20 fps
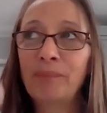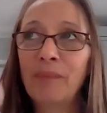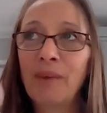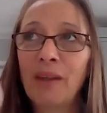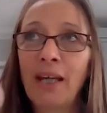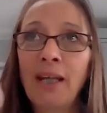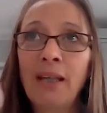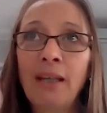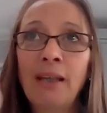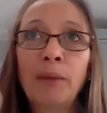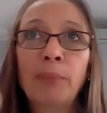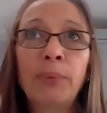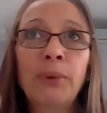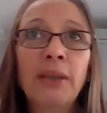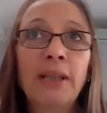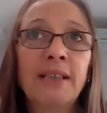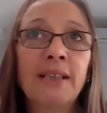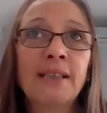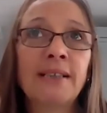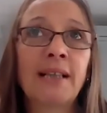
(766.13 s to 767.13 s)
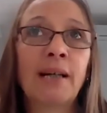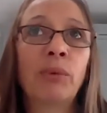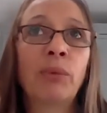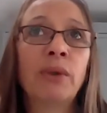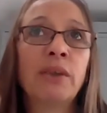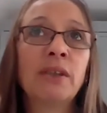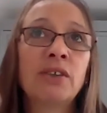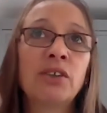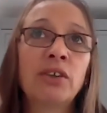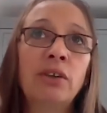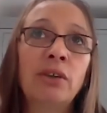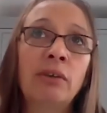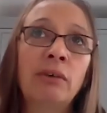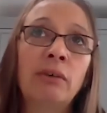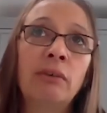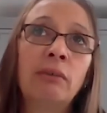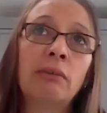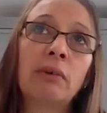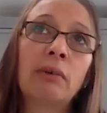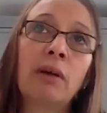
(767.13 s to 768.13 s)
In the police, I went
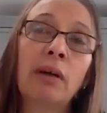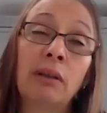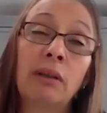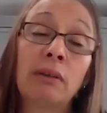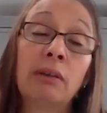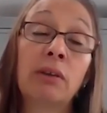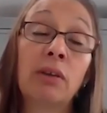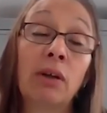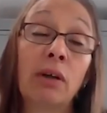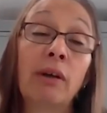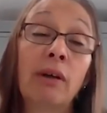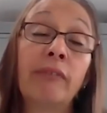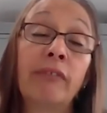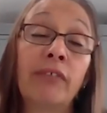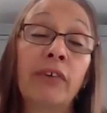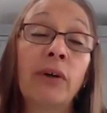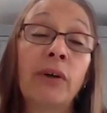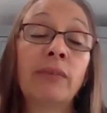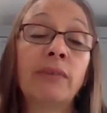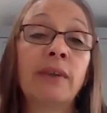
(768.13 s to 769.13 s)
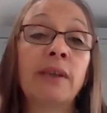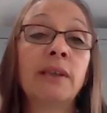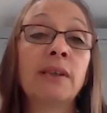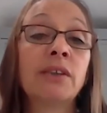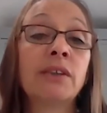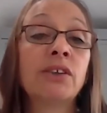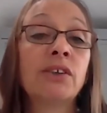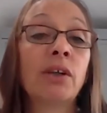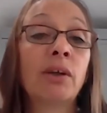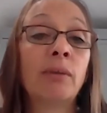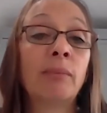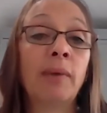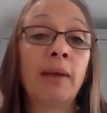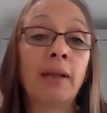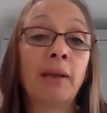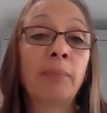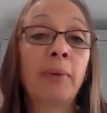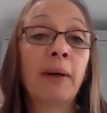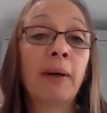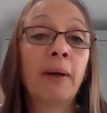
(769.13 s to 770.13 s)
to and got involved in so
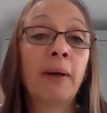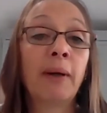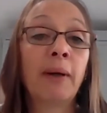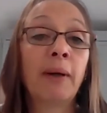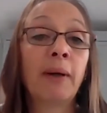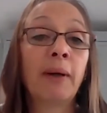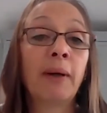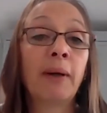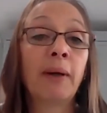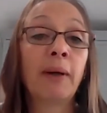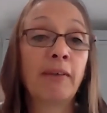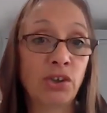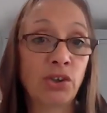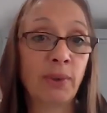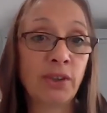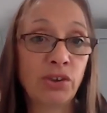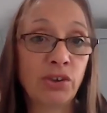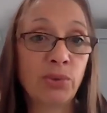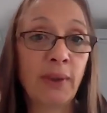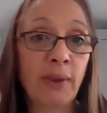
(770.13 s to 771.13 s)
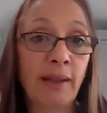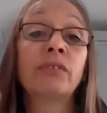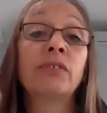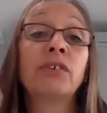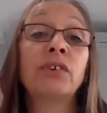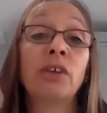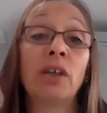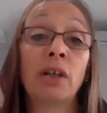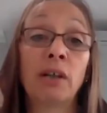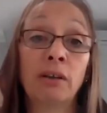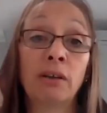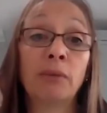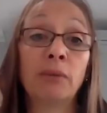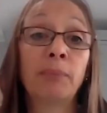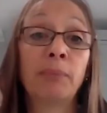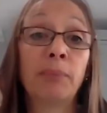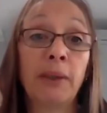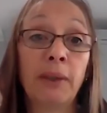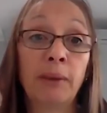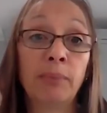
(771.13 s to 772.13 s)
many painful situations
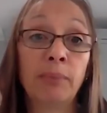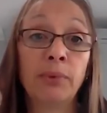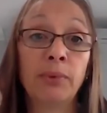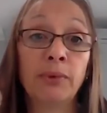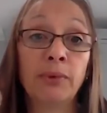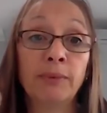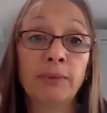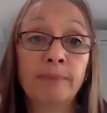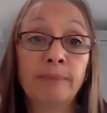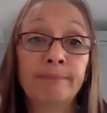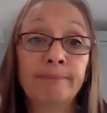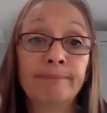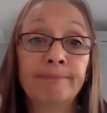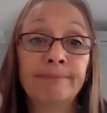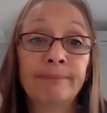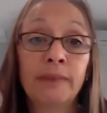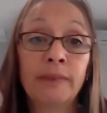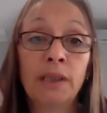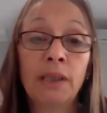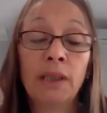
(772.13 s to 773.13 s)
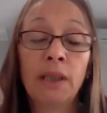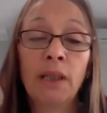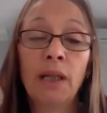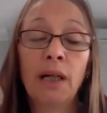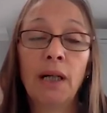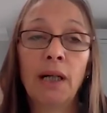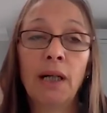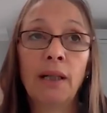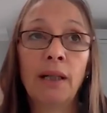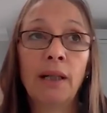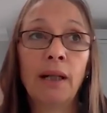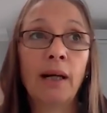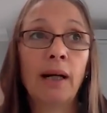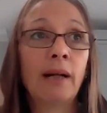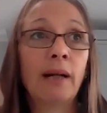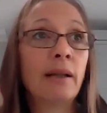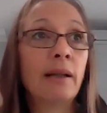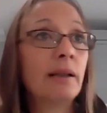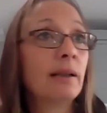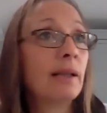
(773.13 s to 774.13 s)
where it involved young people.
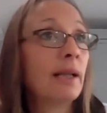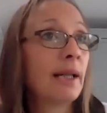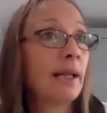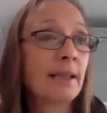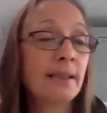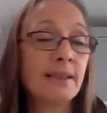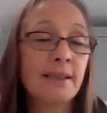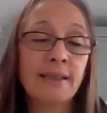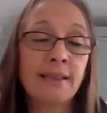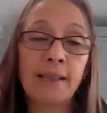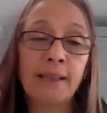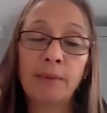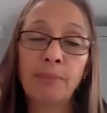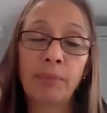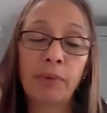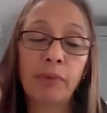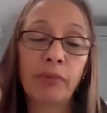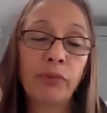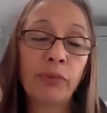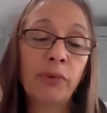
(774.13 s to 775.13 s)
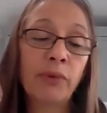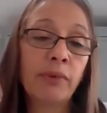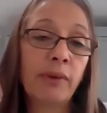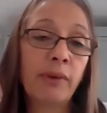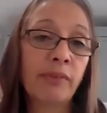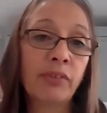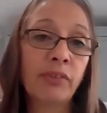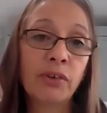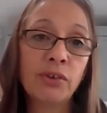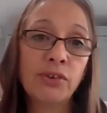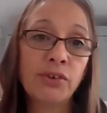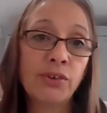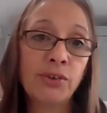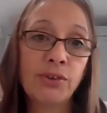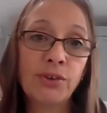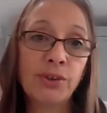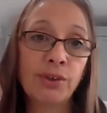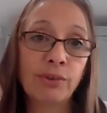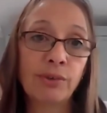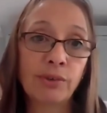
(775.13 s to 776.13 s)
And like I said before, I've got
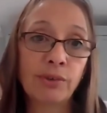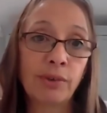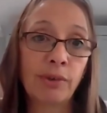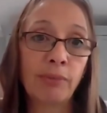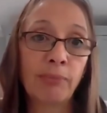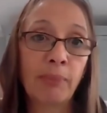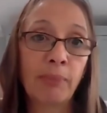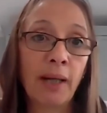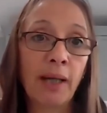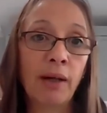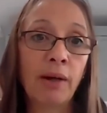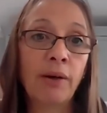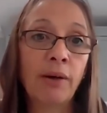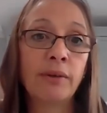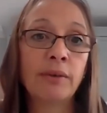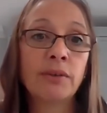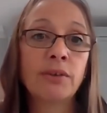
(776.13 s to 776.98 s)
2 children of my own.